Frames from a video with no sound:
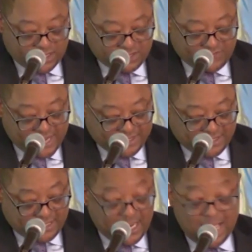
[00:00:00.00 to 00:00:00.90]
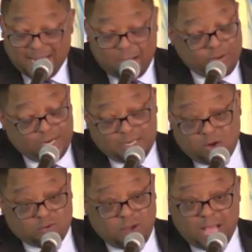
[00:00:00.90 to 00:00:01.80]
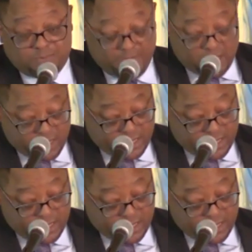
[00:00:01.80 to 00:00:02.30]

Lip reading: of that city. Now, we didn't go to Roxbury.